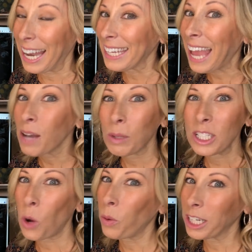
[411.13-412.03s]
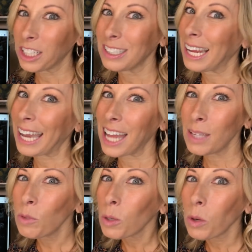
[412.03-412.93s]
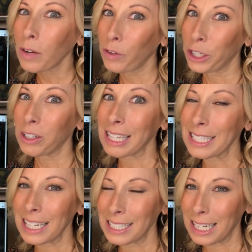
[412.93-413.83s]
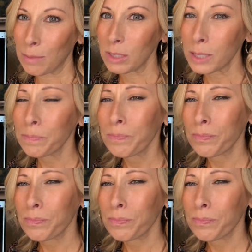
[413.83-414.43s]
Again, we don't want to create any more work for your leasing teams.